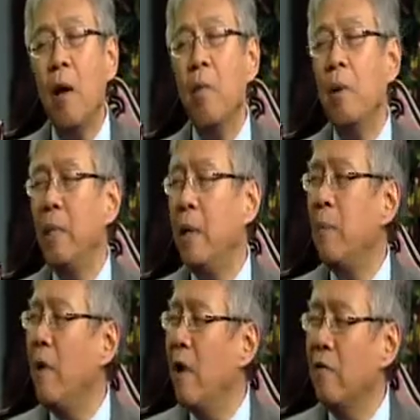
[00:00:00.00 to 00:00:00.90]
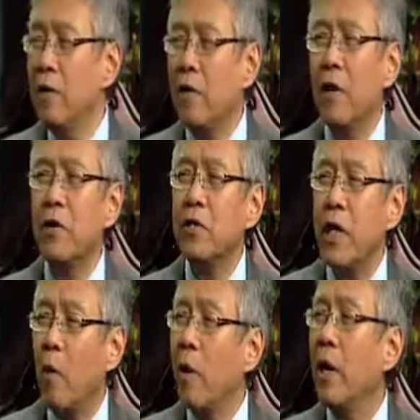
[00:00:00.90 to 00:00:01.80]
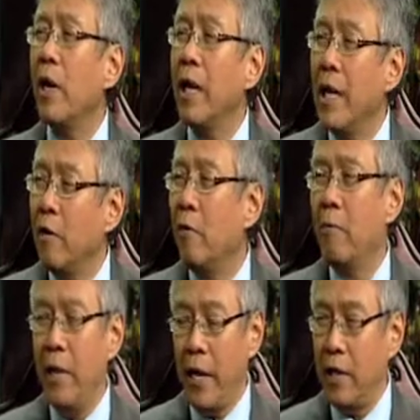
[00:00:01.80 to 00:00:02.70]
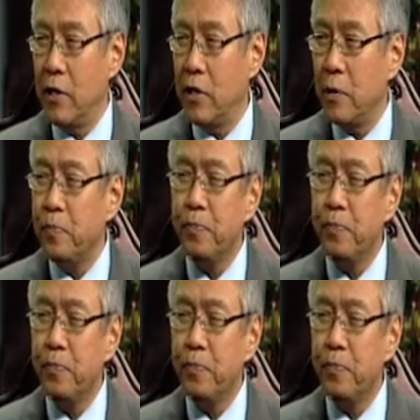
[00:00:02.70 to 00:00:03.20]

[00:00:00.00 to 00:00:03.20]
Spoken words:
But people often don't understand what legal means.